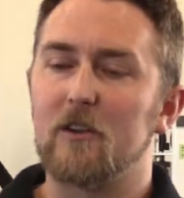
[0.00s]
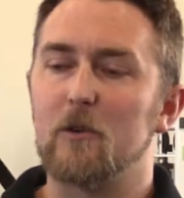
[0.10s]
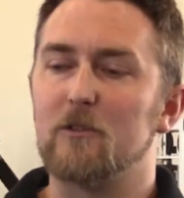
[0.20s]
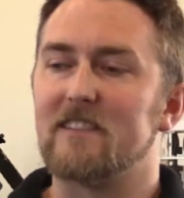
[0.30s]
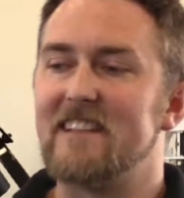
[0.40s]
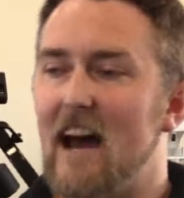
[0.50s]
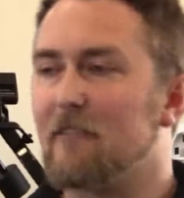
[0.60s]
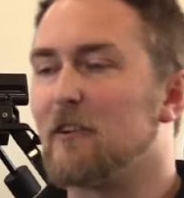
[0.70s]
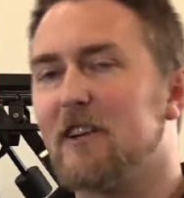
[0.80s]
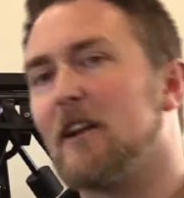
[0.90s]
who's
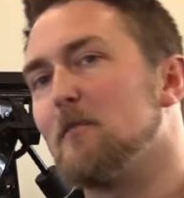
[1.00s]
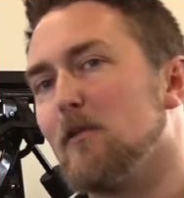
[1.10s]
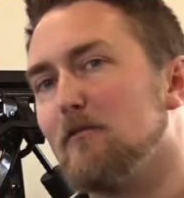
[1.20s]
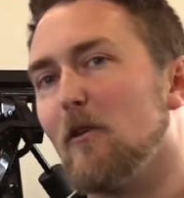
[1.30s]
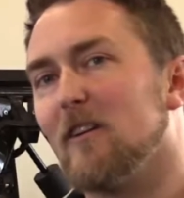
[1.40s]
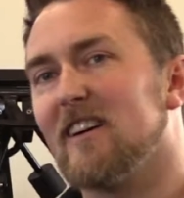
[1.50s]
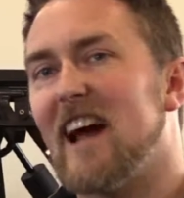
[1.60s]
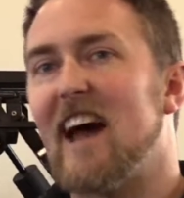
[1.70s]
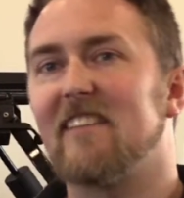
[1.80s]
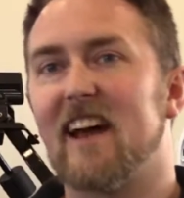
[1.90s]
never done it before
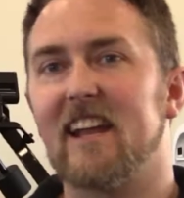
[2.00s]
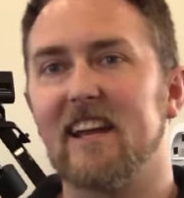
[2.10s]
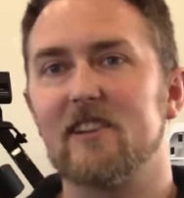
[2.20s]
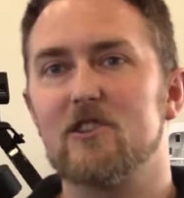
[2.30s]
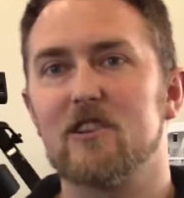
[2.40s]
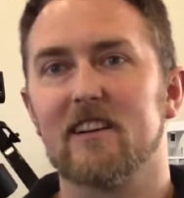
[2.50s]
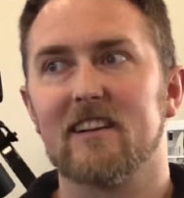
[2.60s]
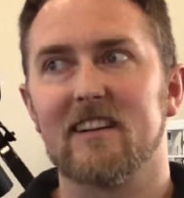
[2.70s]
at that age